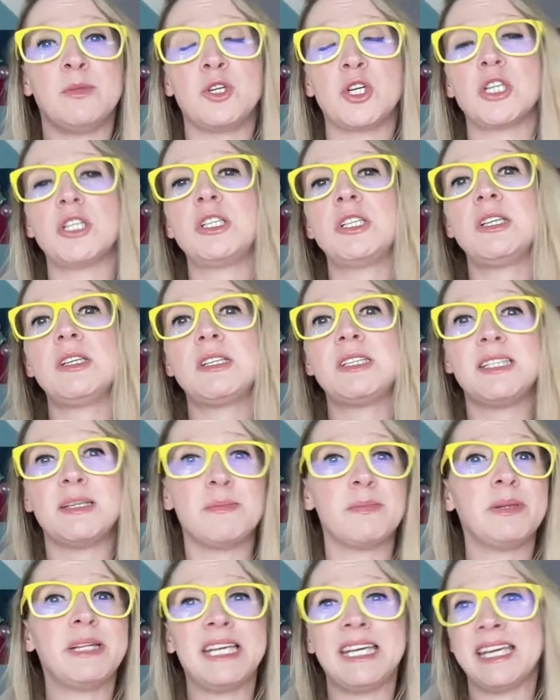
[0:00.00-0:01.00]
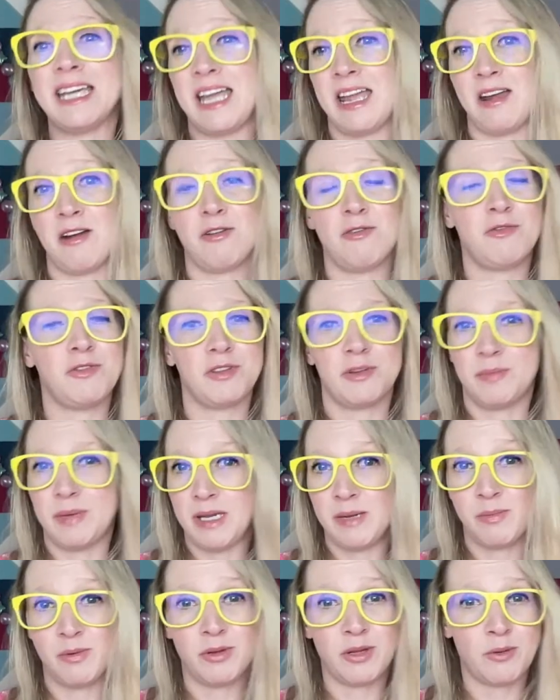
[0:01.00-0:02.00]
just to simply care for the
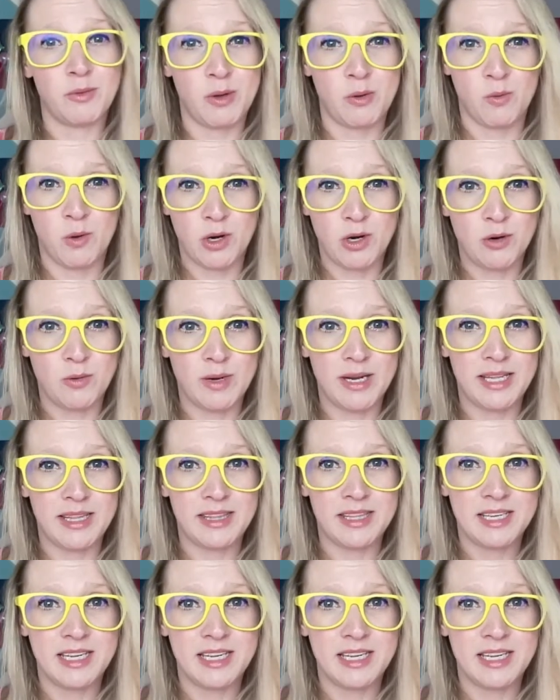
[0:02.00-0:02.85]
people that we work with.